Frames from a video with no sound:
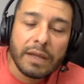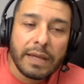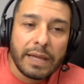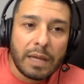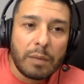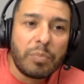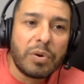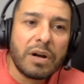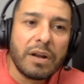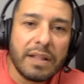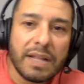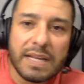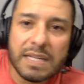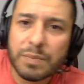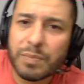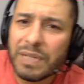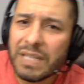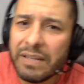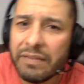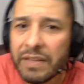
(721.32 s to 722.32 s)
And part of that is
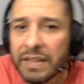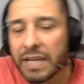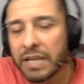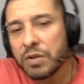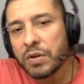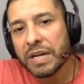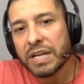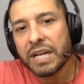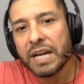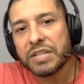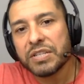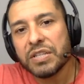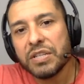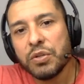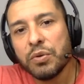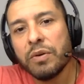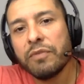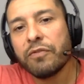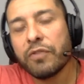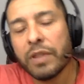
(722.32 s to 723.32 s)
believing that you can actually
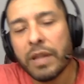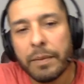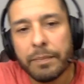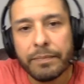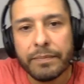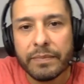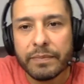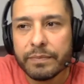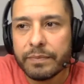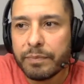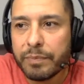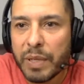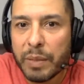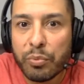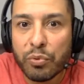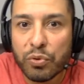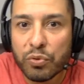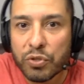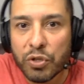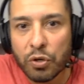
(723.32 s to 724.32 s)
do it for them.
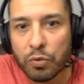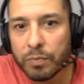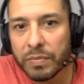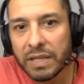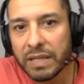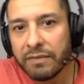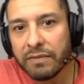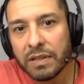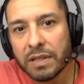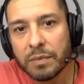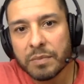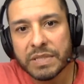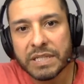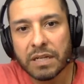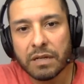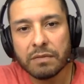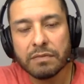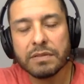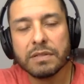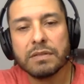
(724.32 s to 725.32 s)
People who don't believe in
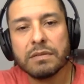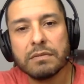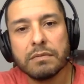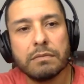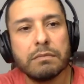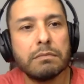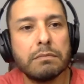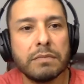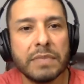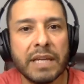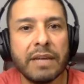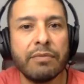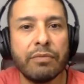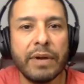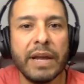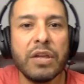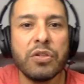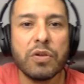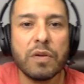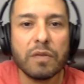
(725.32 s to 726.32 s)
themselves give
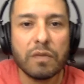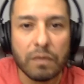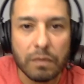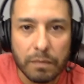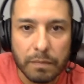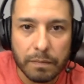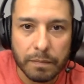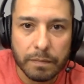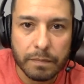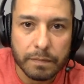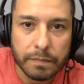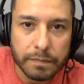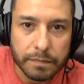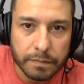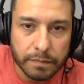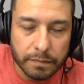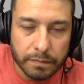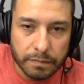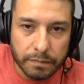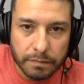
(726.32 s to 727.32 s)
ranges.
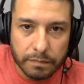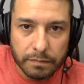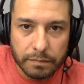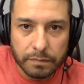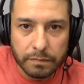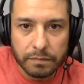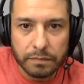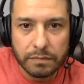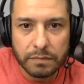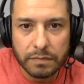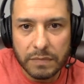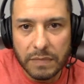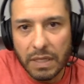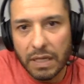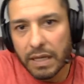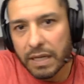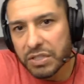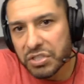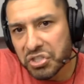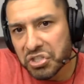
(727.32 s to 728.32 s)

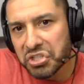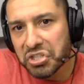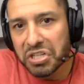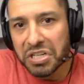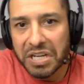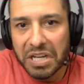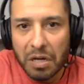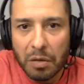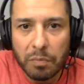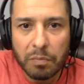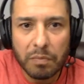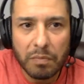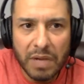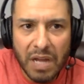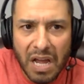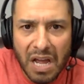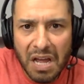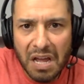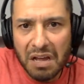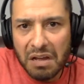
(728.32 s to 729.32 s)
It should help.
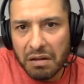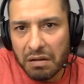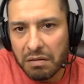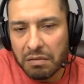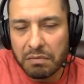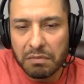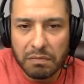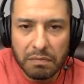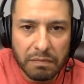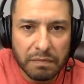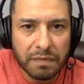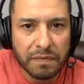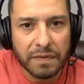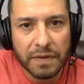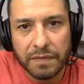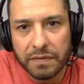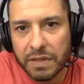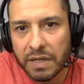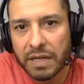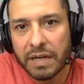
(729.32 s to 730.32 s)
Yeah,
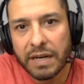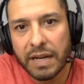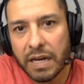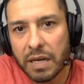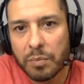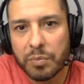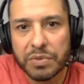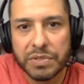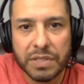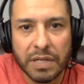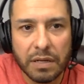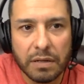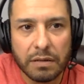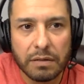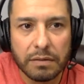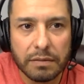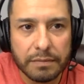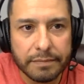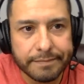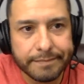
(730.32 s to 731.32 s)
50 to 90%.
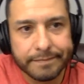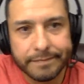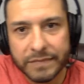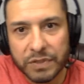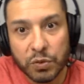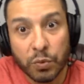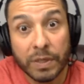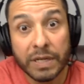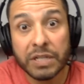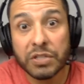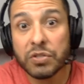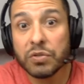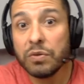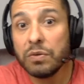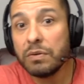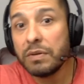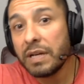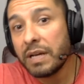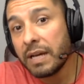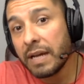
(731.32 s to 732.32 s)

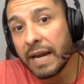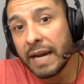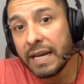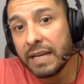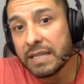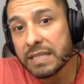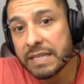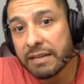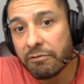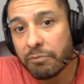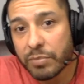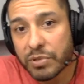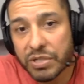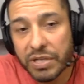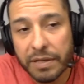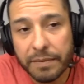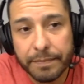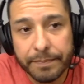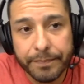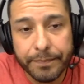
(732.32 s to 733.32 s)
22 to
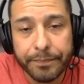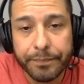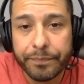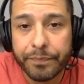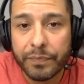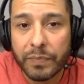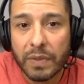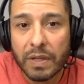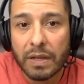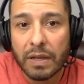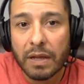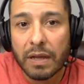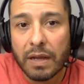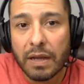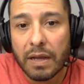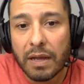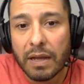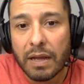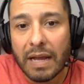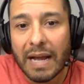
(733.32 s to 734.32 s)
87%.
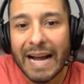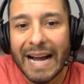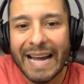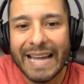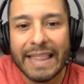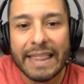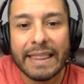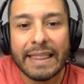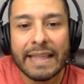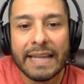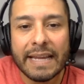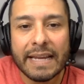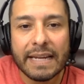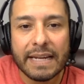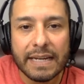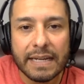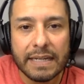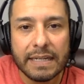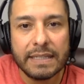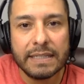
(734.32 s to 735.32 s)
I
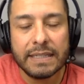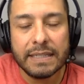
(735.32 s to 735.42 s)
think.